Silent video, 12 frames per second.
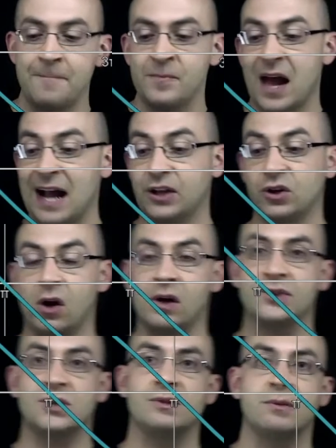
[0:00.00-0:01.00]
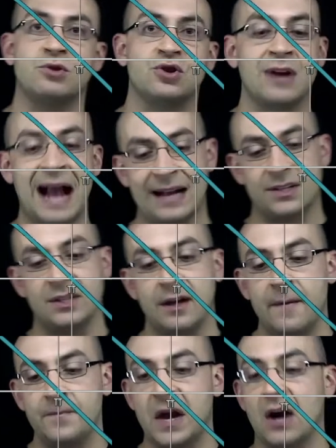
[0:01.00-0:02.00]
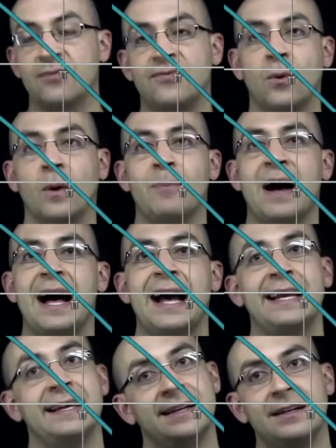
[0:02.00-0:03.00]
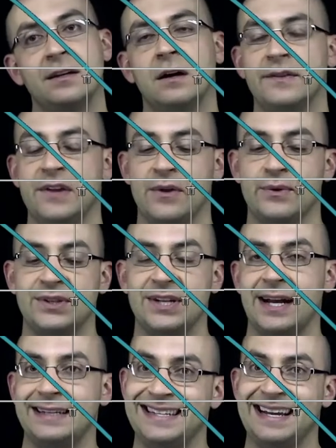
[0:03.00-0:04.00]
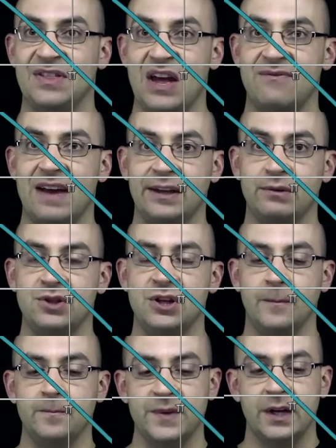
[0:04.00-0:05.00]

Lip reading: I could also subtract our 4 pi on the other side to get that value too.